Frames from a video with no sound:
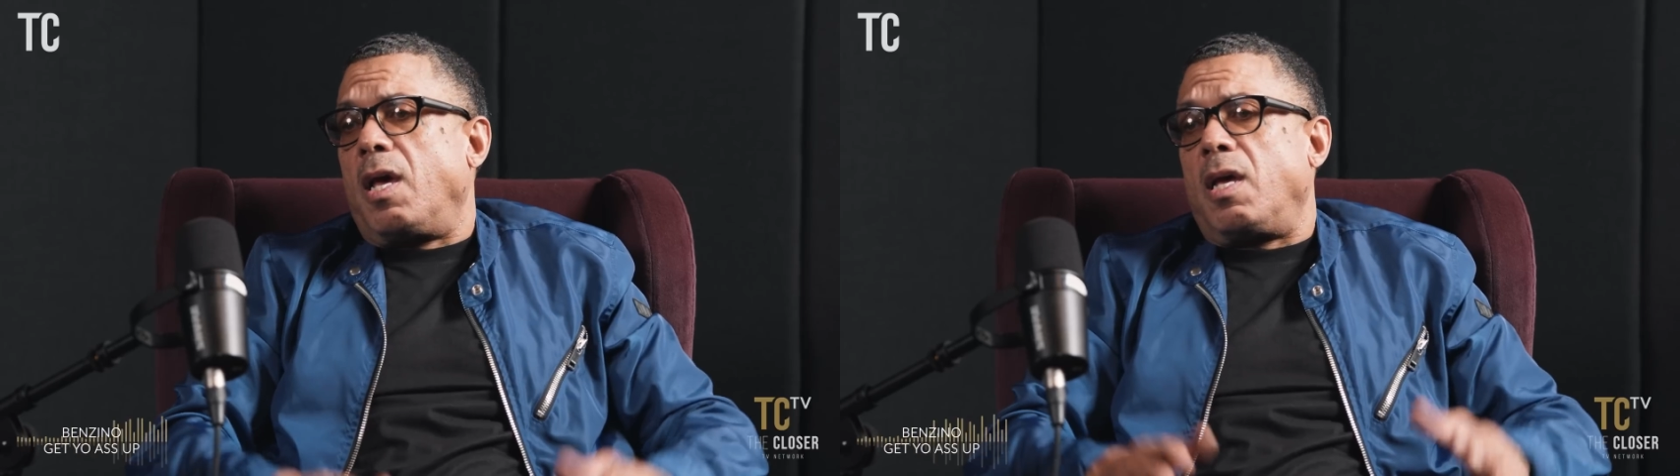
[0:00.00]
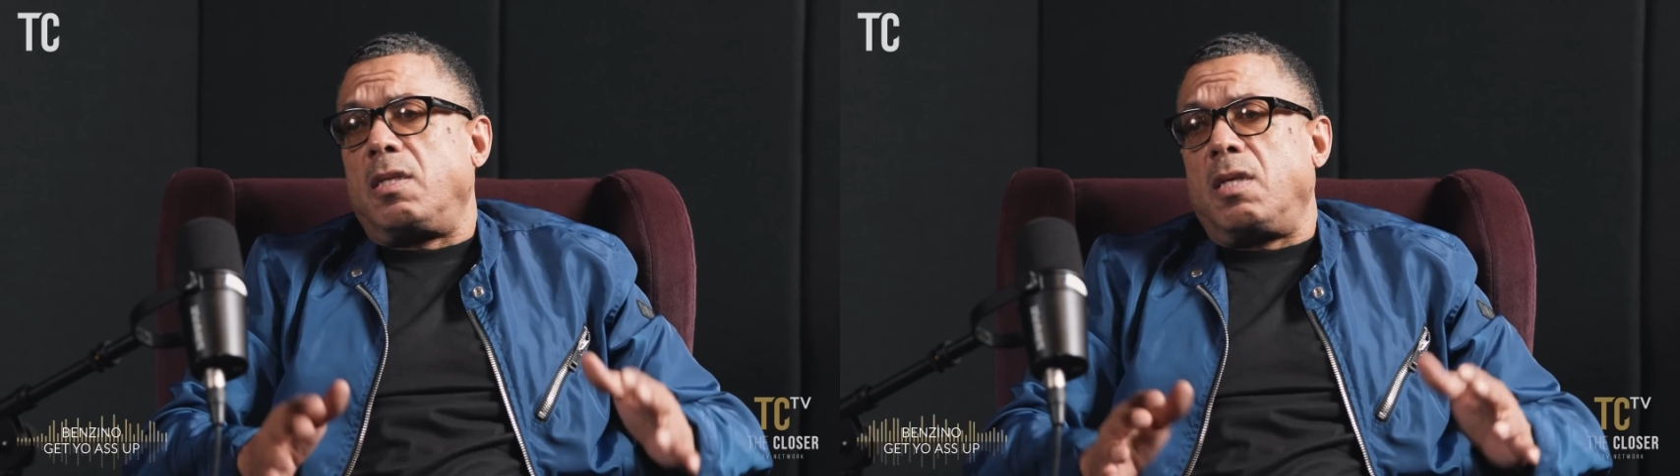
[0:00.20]

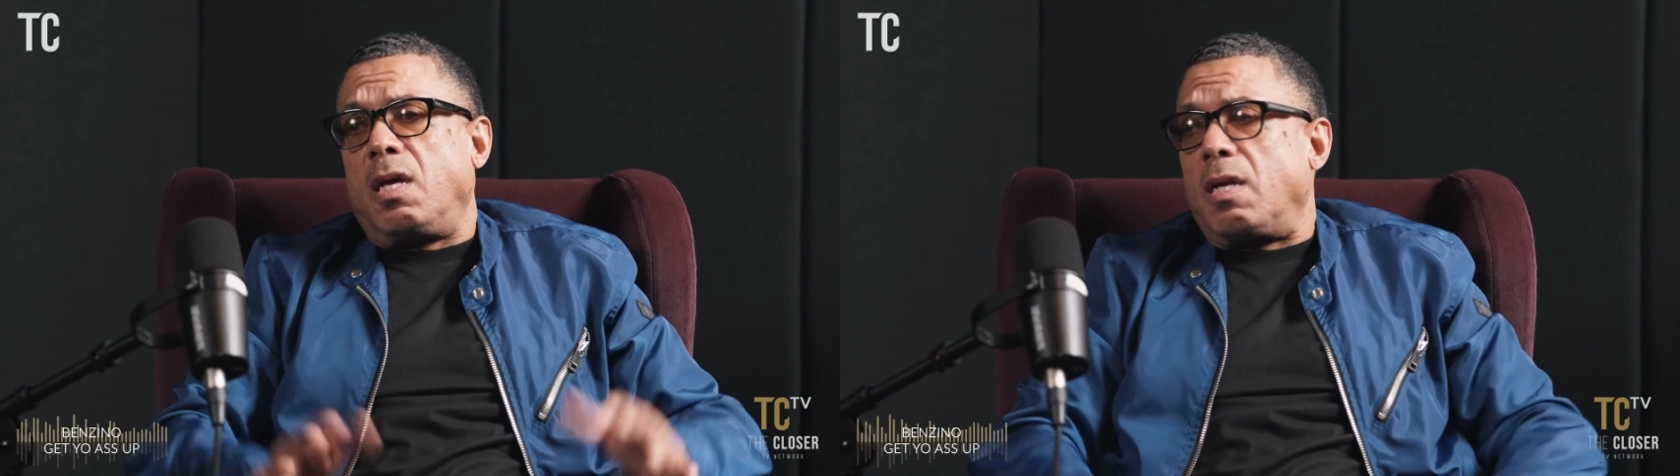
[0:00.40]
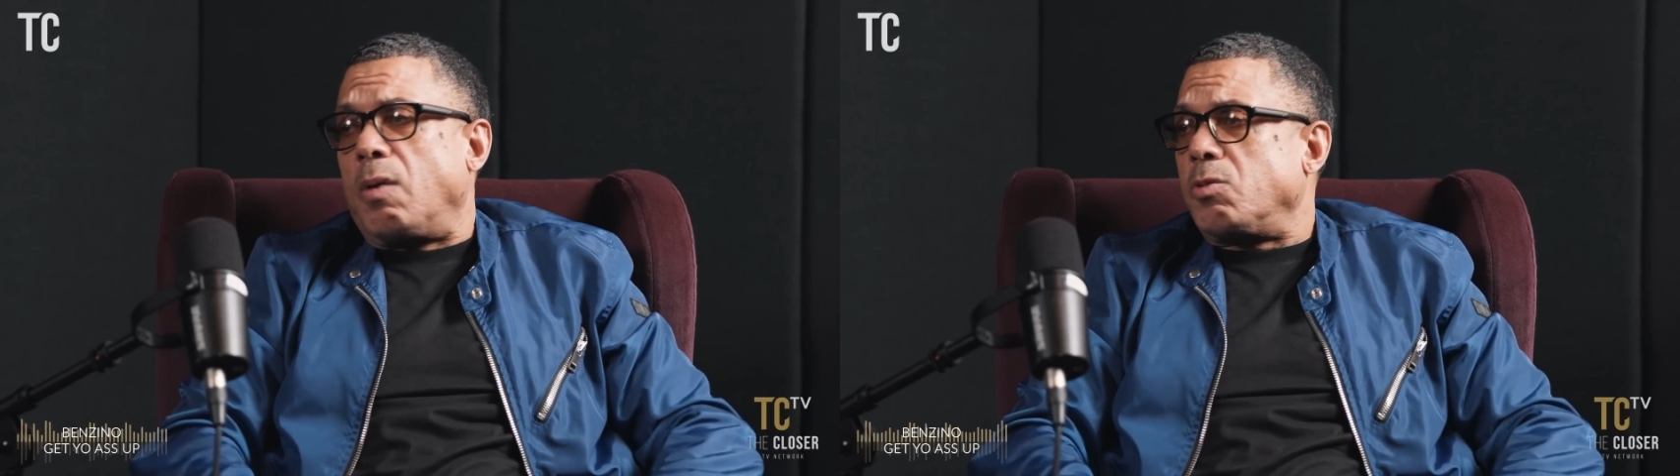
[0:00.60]
and
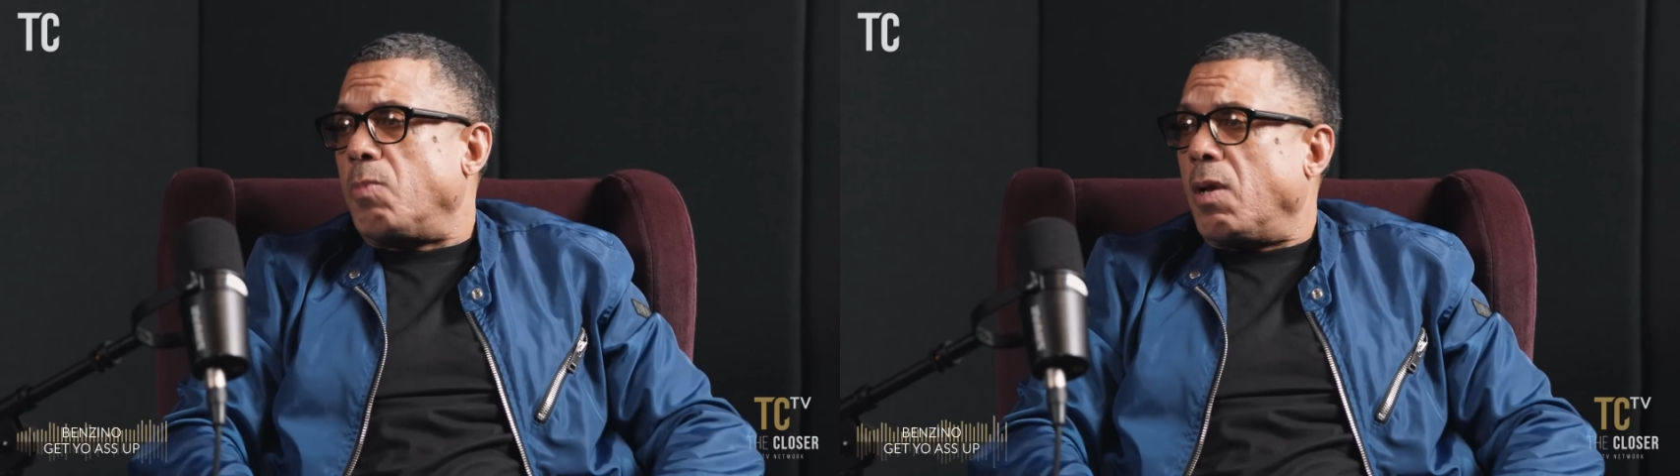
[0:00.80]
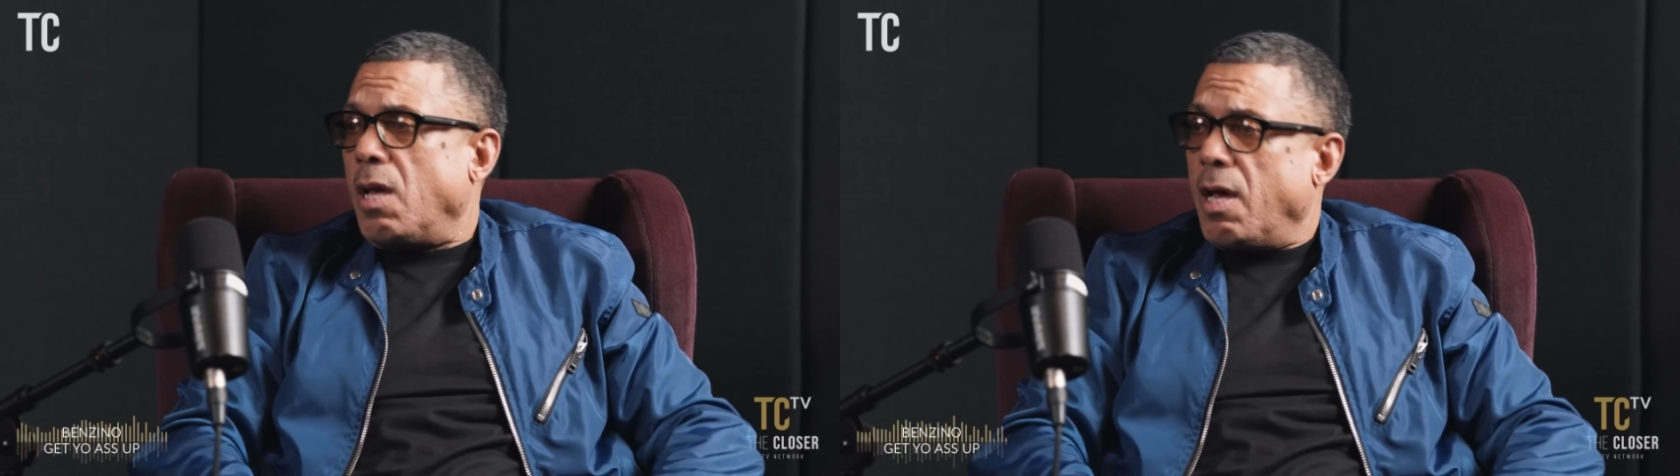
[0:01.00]
yeah, that was
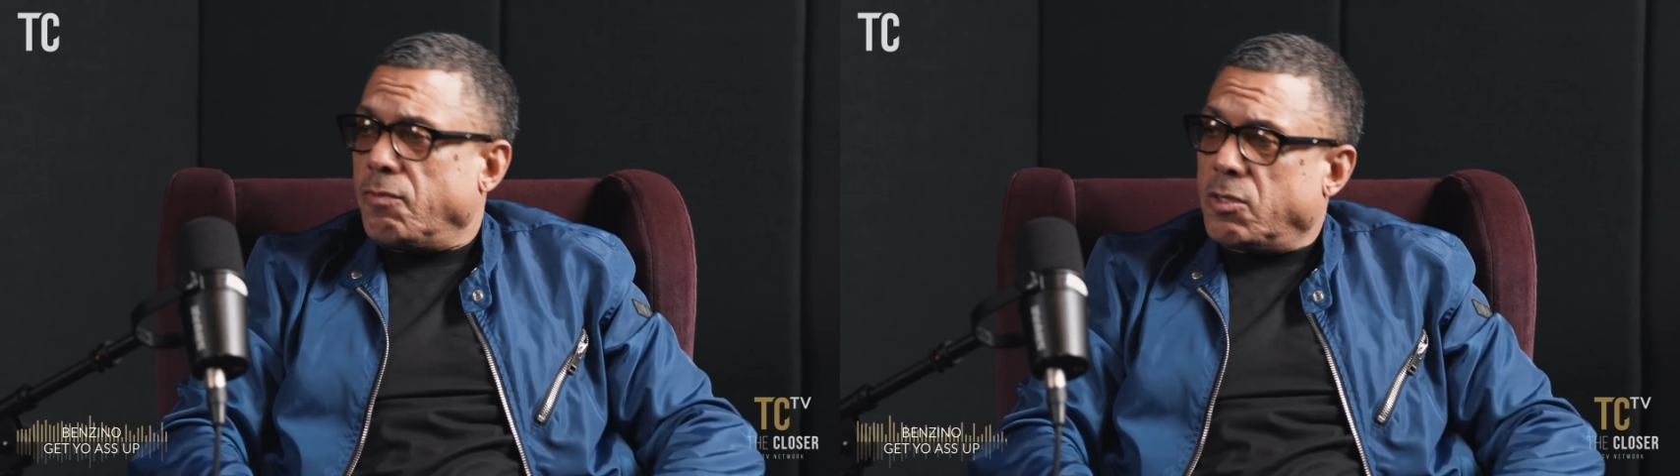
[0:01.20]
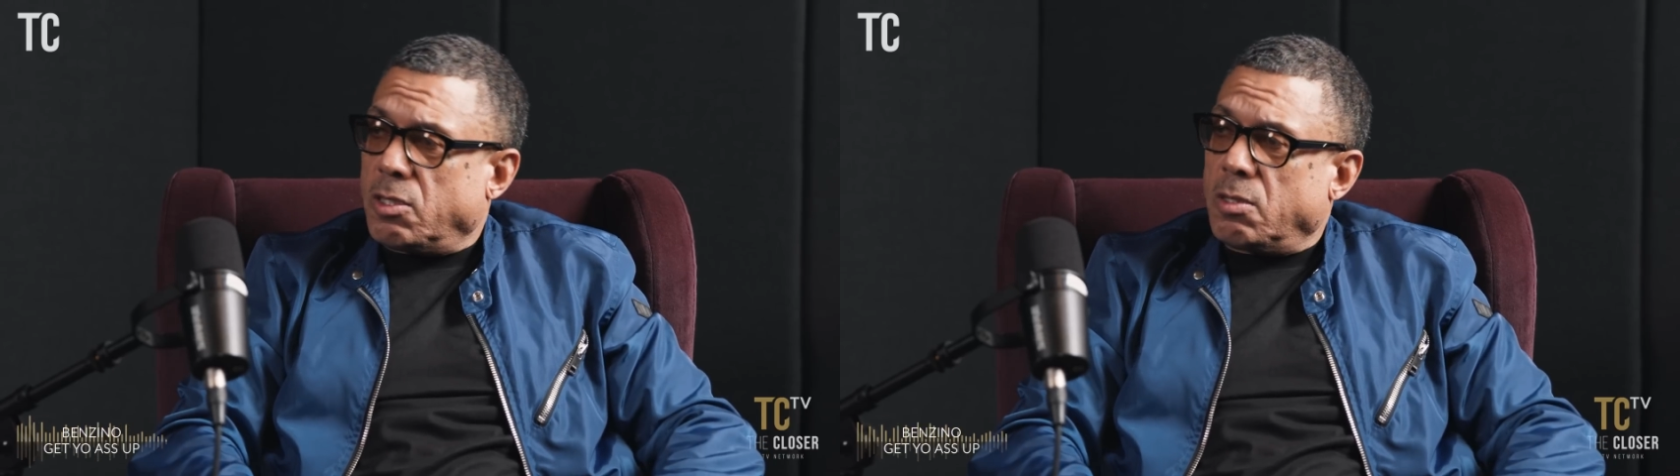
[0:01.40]
my
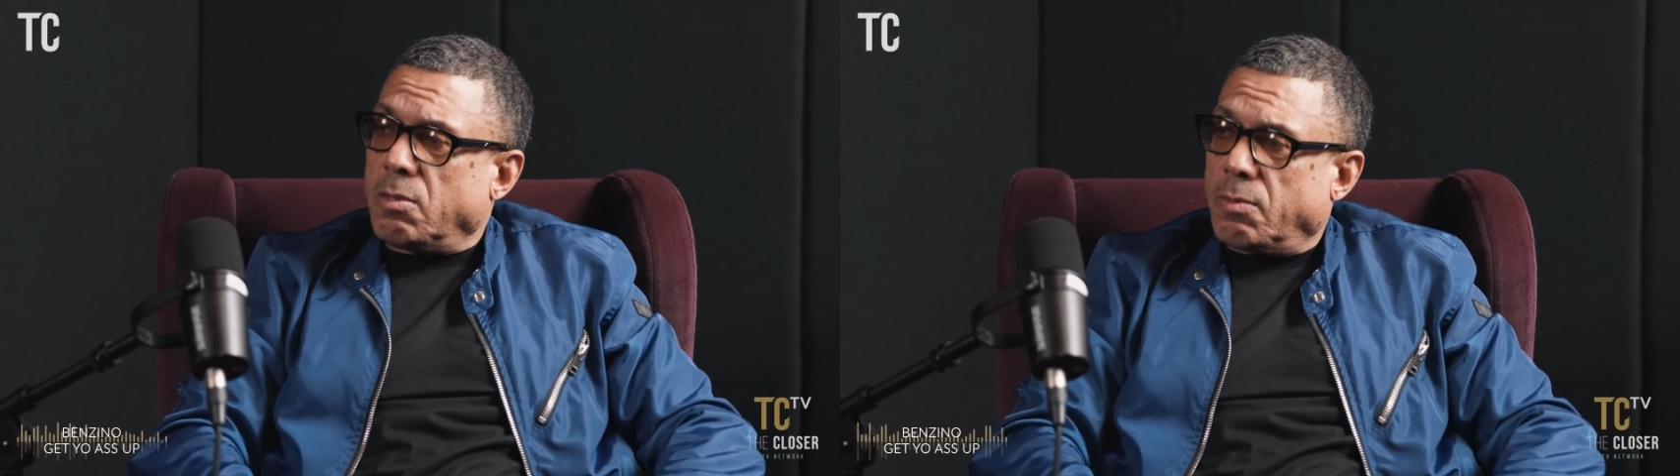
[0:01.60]
life. See,